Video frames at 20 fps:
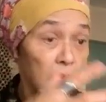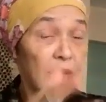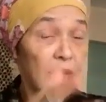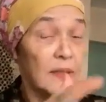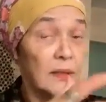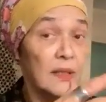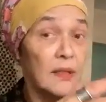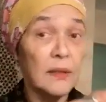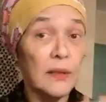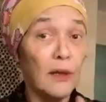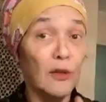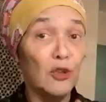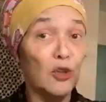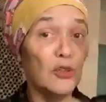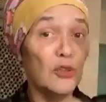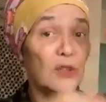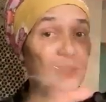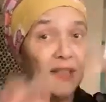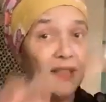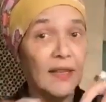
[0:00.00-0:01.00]
They are
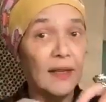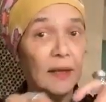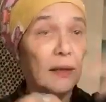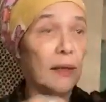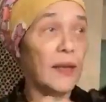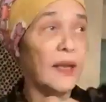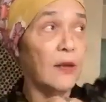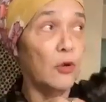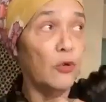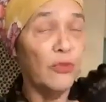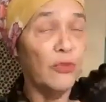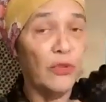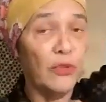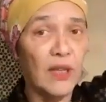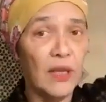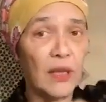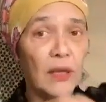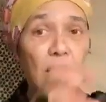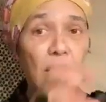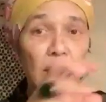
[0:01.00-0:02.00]
not there and over
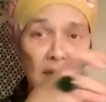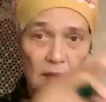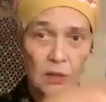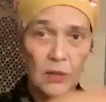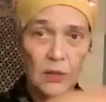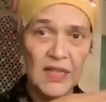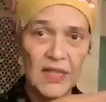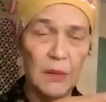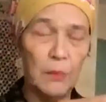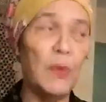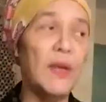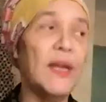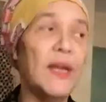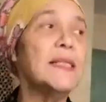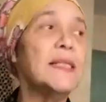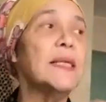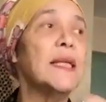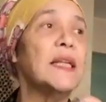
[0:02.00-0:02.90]
there, it's the same place.